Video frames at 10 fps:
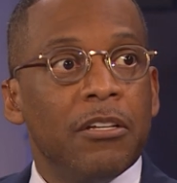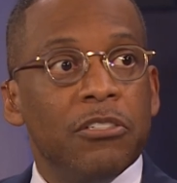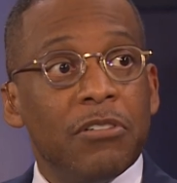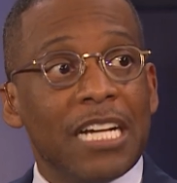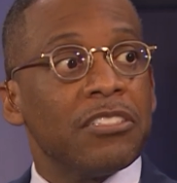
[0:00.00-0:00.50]

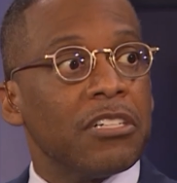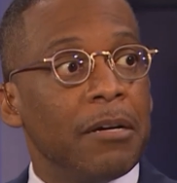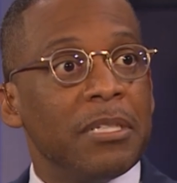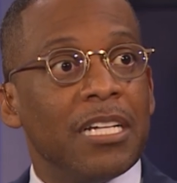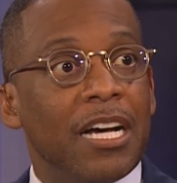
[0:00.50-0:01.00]
You guys are
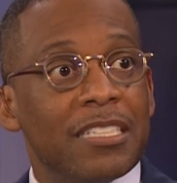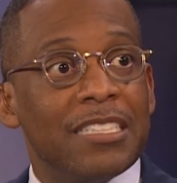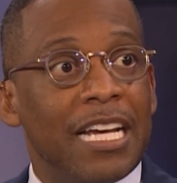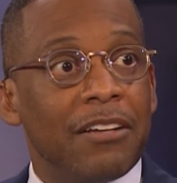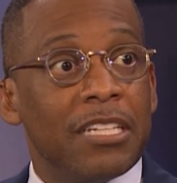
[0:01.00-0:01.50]
coming to us
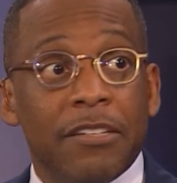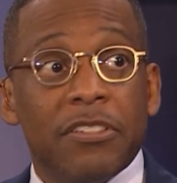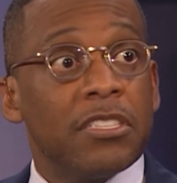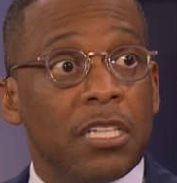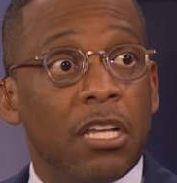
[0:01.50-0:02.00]
now. Leave
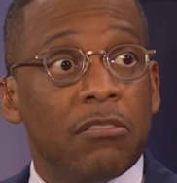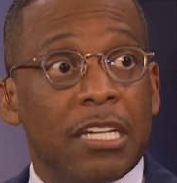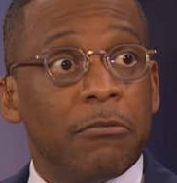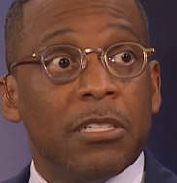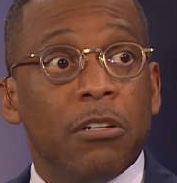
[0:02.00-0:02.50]
us alone.
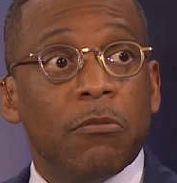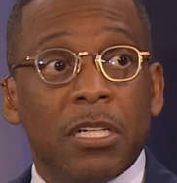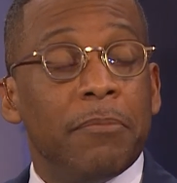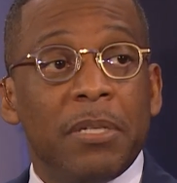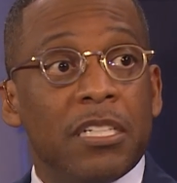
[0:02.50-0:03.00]
Like, we don't
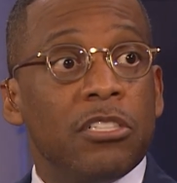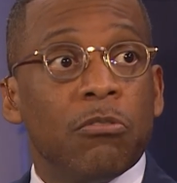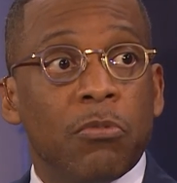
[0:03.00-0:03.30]
want to be in your